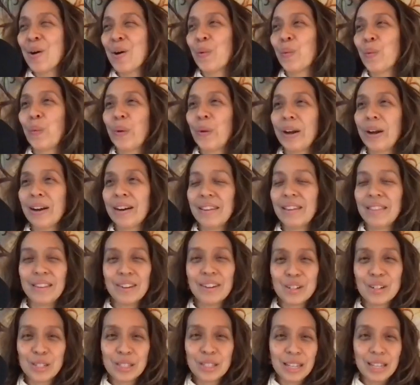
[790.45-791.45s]
where
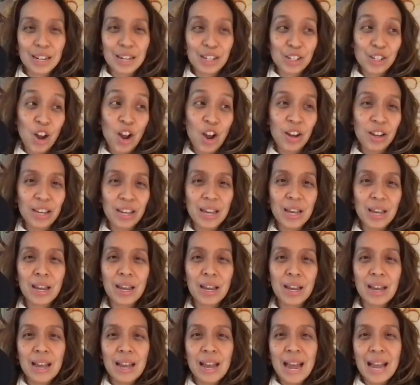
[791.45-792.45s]
they're just like
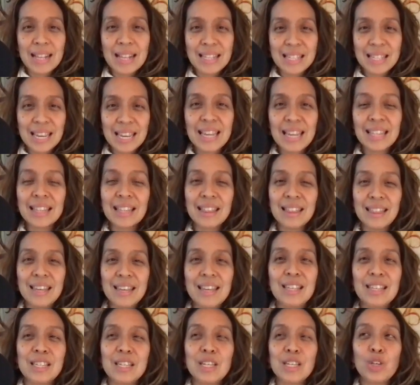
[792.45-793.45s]
talking and saying the
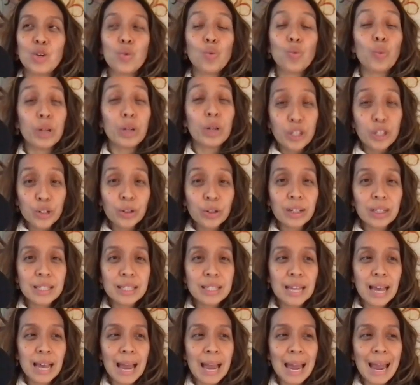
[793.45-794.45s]
things that you wish you could
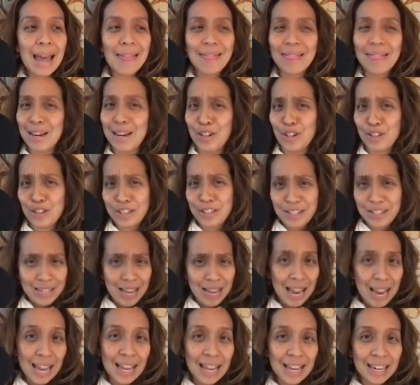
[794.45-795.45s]
say and they just
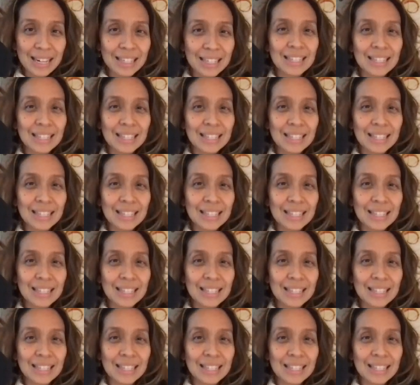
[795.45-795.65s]
say it